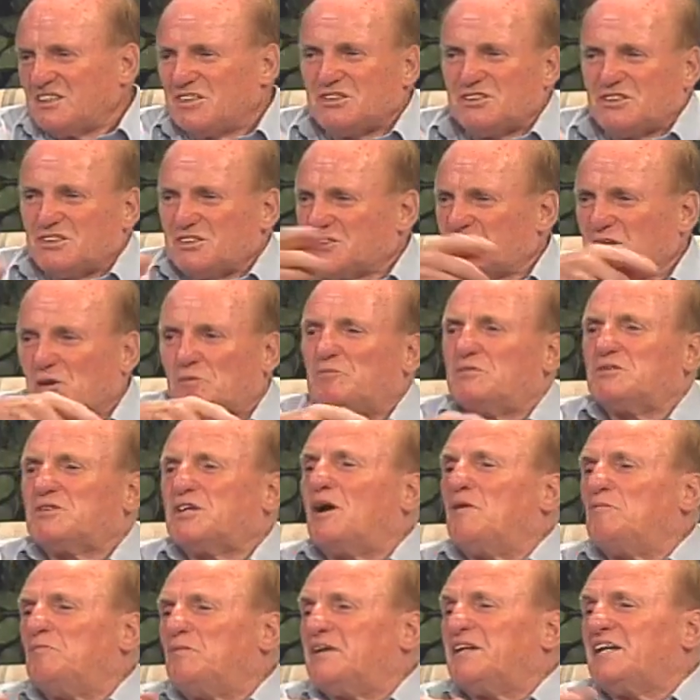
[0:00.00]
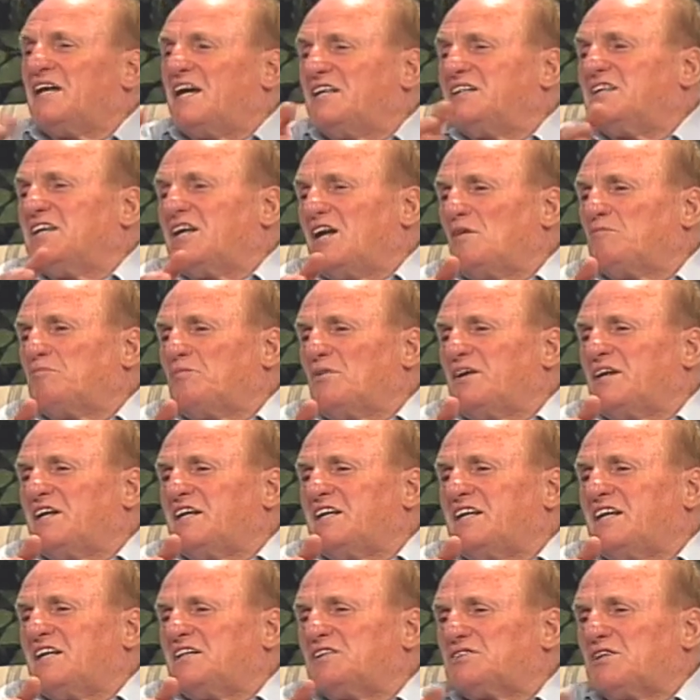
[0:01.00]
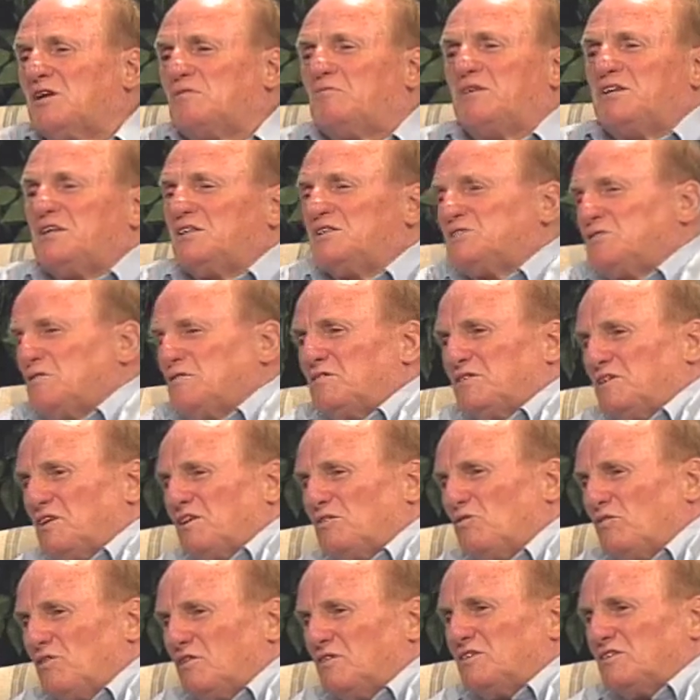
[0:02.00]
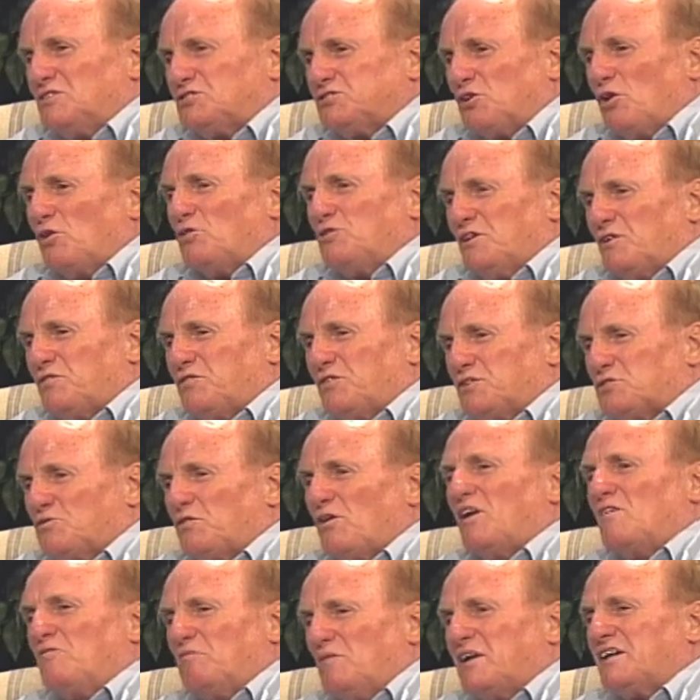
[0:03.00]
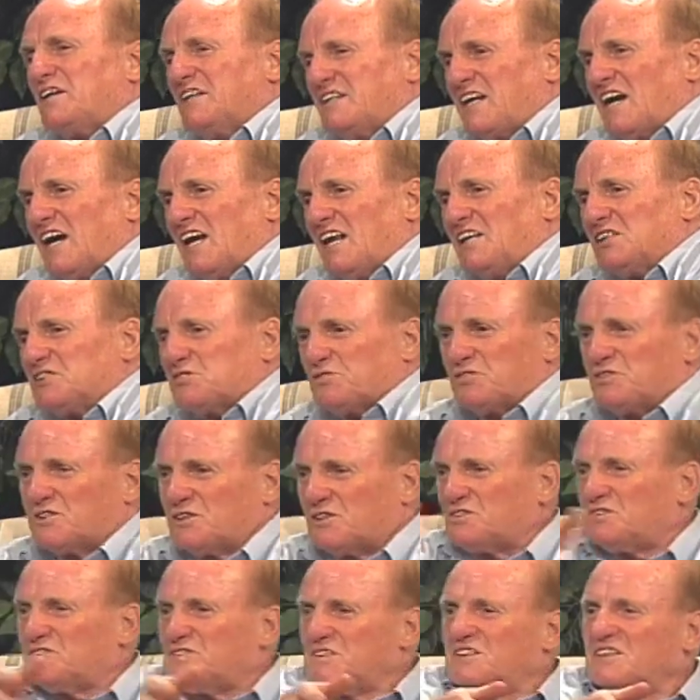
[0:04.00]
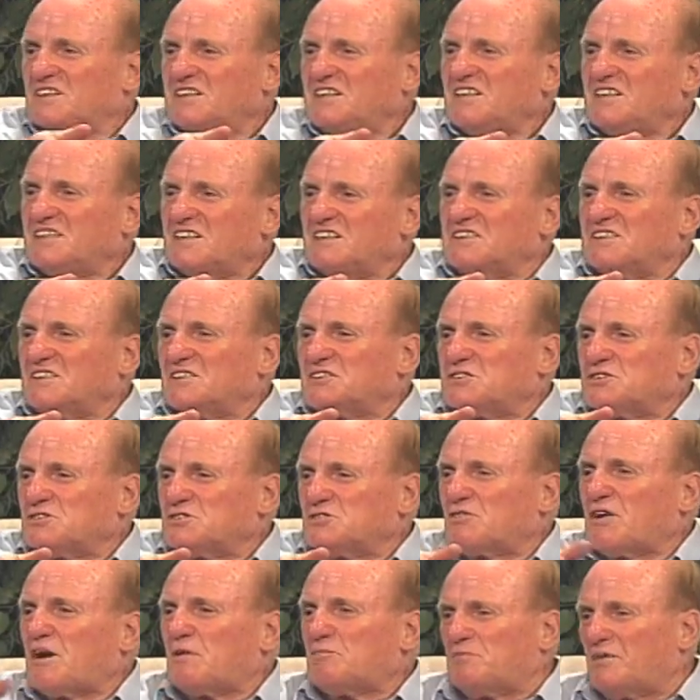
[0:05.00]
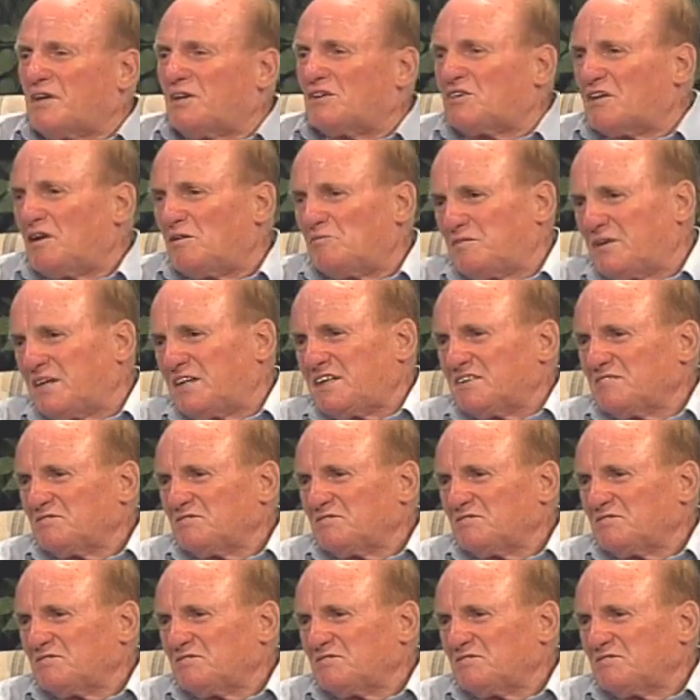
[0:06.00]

some company ended up with it, and then somebody sold it for $12 million to this scrap metal company.